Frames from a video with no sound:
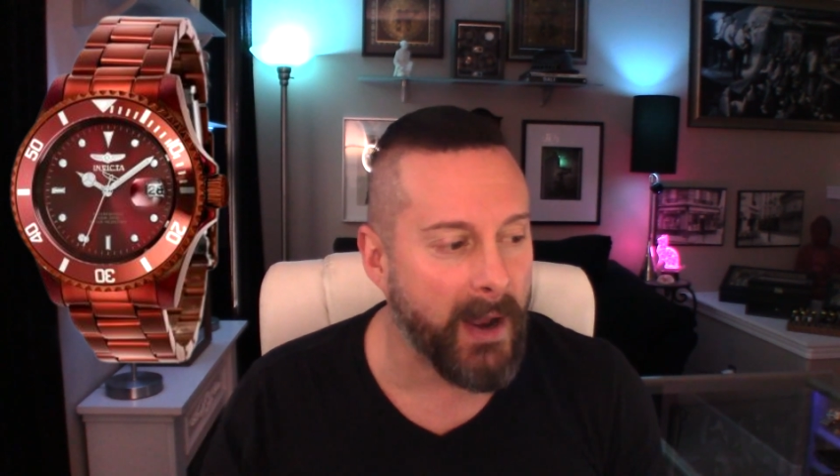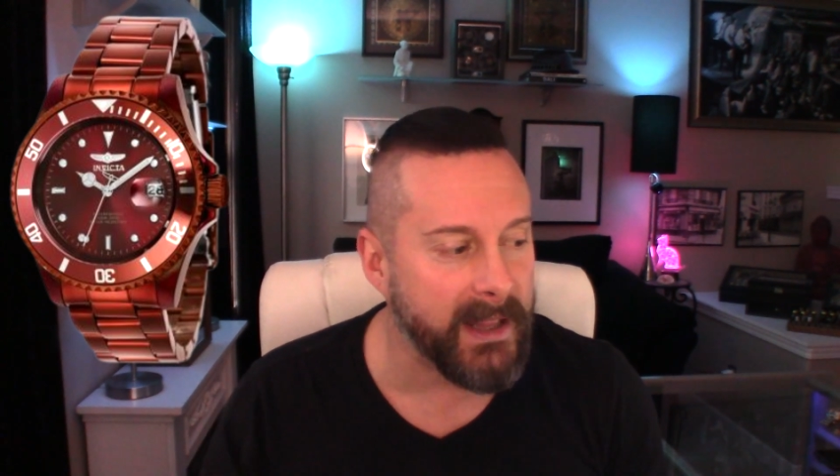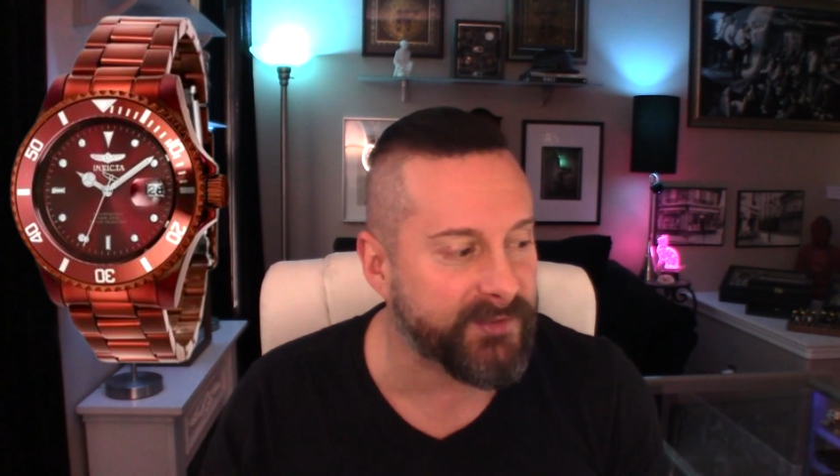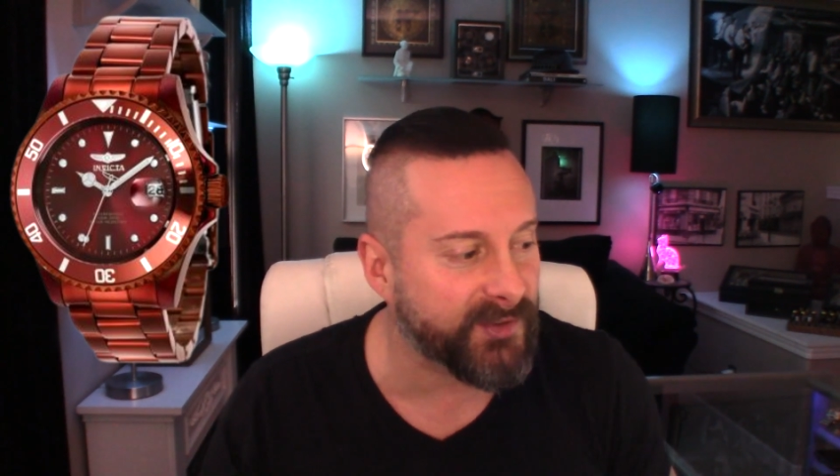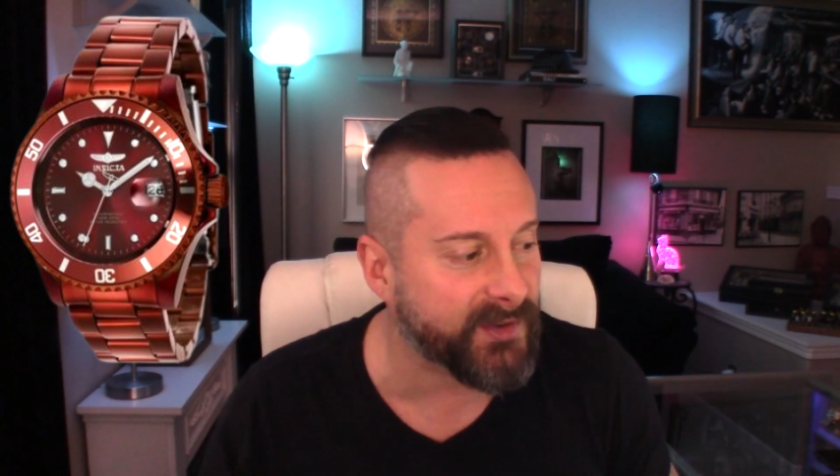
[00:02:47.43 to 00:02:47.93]

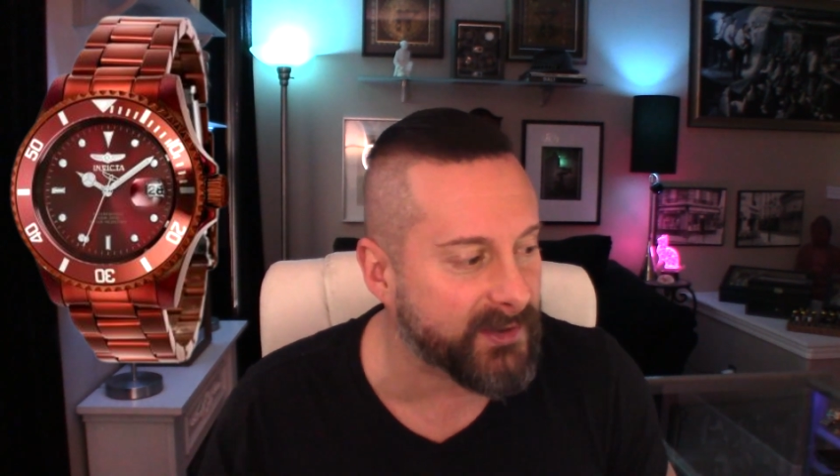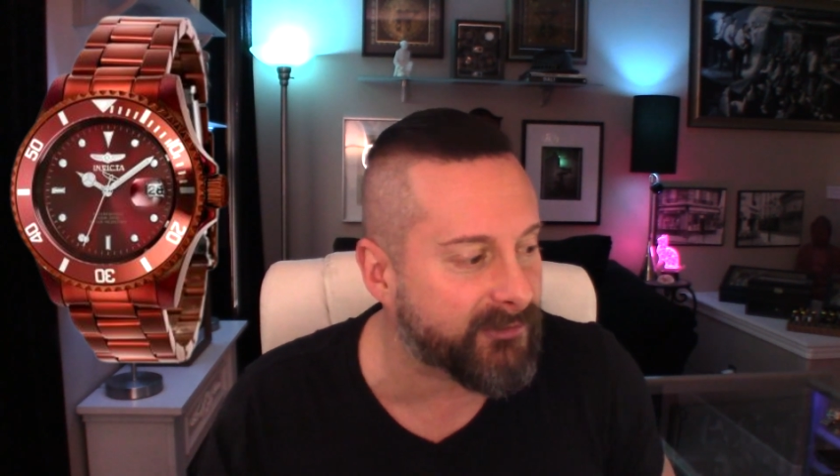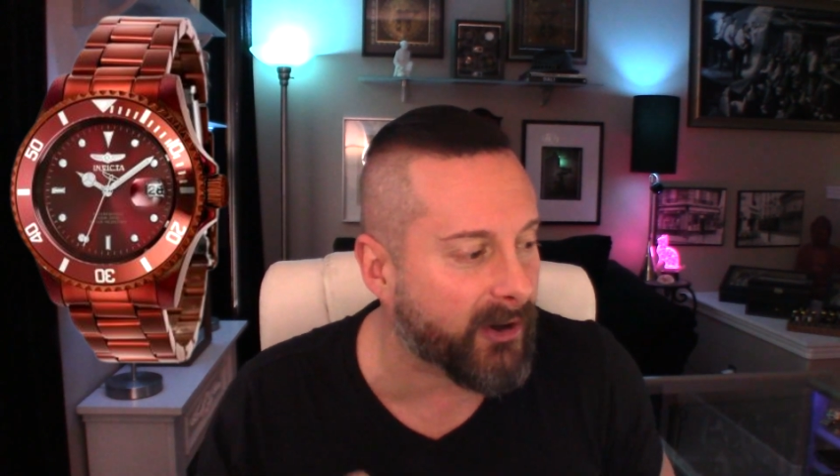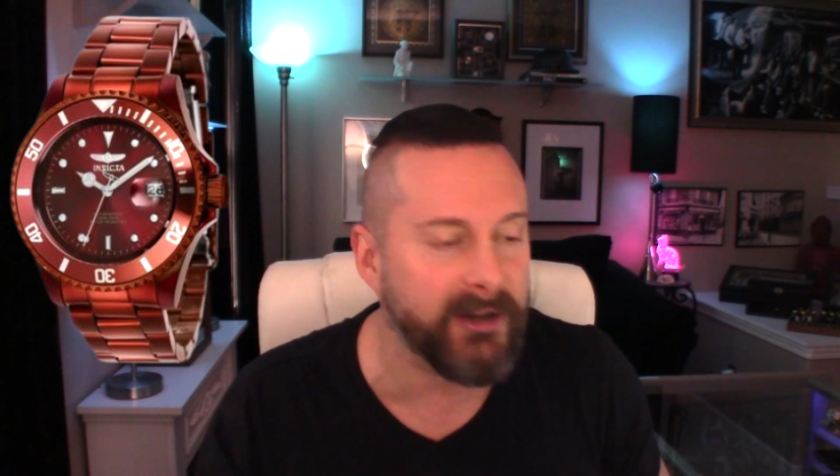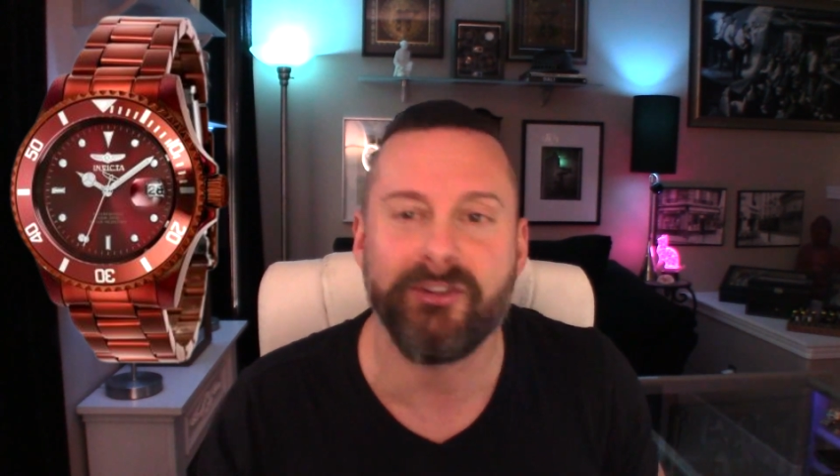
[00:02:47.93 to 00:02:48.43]
but it's just, it's
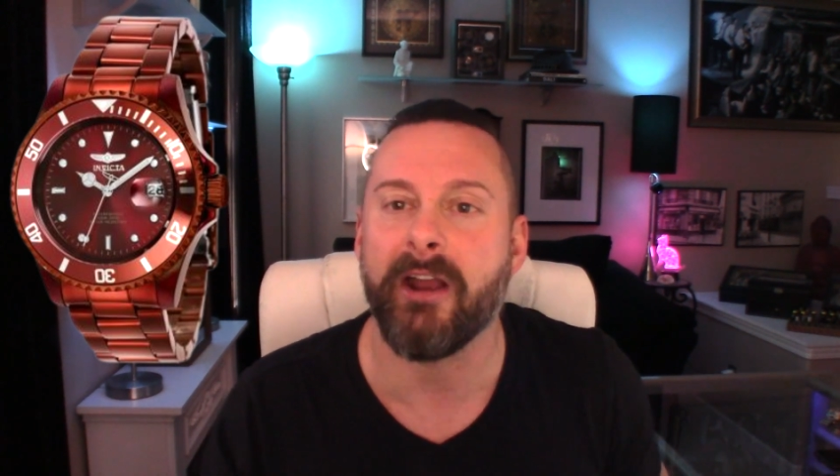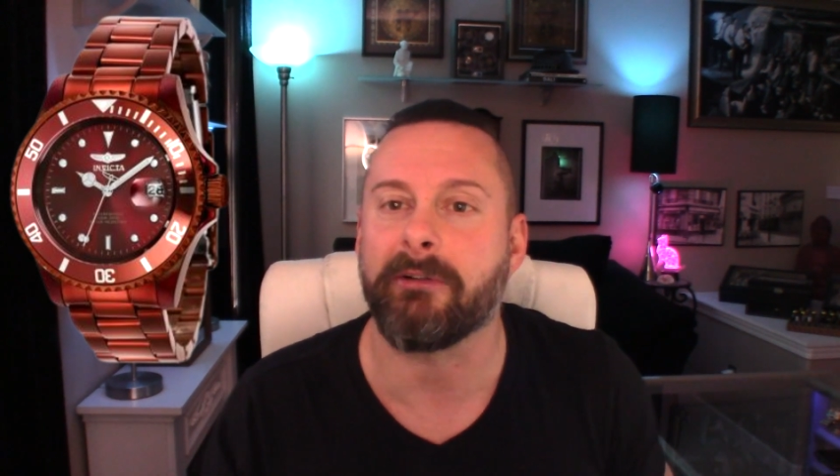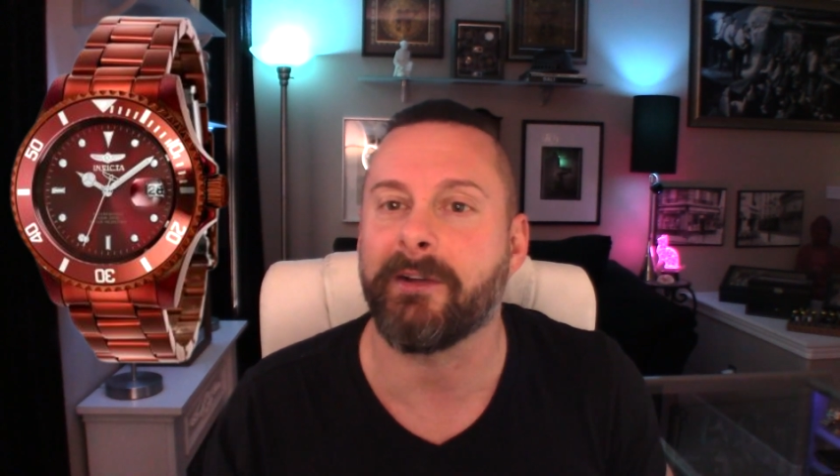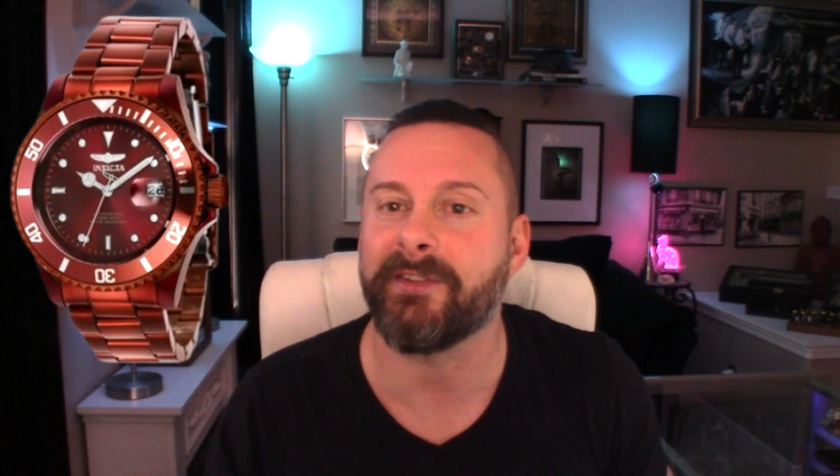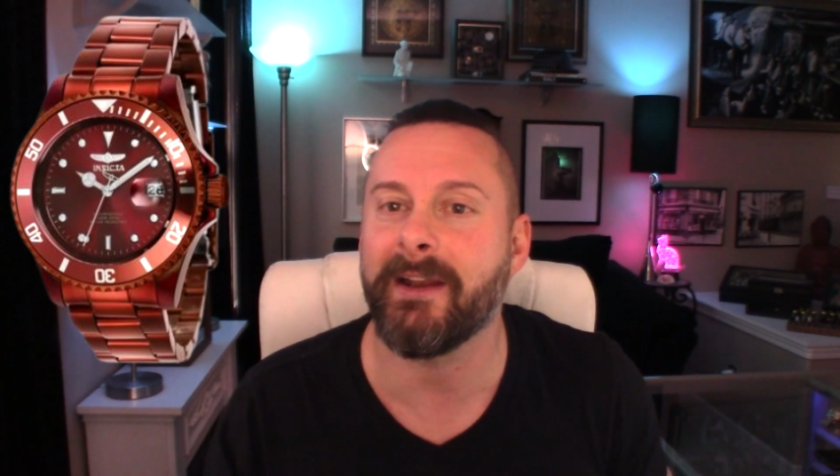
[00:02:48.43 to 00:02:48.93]
very generous.